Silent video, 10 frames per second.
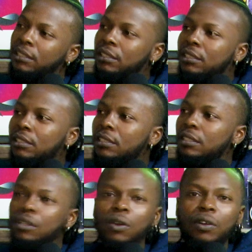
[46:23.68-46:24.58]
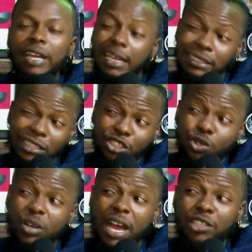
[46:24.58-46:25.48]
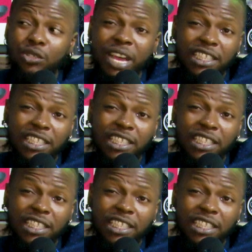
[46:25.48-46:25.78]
Like I said to you guys, you